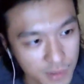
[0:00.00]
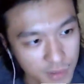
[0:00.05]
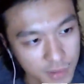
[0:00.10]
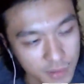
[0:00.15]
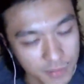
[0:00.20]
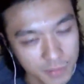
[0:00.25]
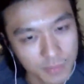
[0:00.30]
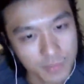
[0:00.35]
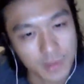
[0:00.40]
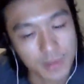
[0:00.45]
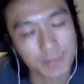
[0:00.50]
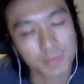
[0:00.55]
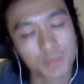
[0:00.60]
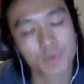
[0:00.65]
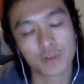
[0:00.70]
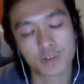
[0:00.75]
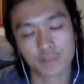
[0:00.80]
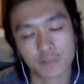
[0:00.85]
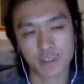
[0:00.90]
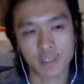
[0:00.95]
I'm
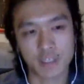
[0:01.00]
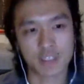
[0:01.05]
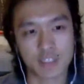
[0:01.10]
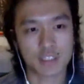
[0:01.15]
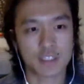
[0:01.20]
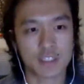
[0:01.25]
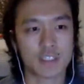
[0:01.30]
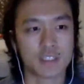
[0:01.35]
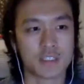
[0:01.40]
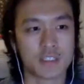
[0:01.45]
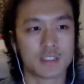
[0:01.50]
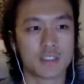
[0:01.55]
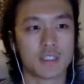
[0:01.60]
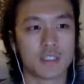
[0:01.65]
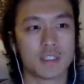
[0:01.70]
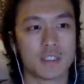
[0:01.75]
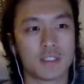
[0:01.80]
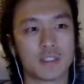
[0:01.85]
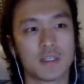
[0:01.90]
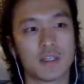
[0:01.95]
one of the engineers
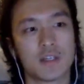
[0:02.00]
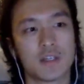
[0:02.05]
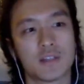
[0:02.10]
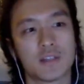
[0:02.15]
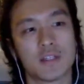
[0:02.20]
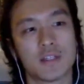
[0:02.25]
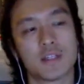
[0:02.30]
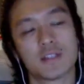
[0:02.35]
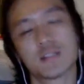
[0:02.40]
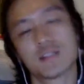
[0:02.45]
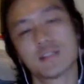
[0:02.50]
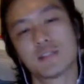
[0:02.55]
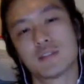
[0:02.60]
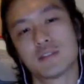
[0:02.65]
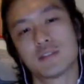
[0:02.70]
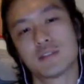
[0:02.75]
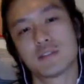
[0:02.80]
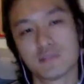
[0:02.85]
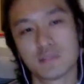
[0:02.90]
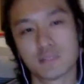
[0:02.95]
that
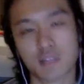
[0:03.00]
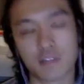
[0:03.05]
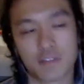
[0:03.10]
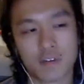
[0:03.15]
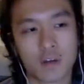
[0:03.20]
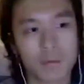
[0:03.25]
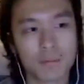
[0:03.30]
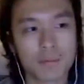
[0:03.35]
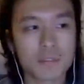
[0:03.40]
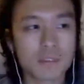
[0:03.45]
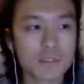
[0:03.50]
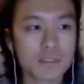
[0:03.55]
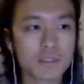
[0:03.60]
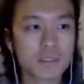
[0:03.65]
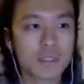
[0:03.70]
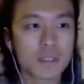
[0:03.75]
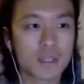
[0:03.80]
does DevOps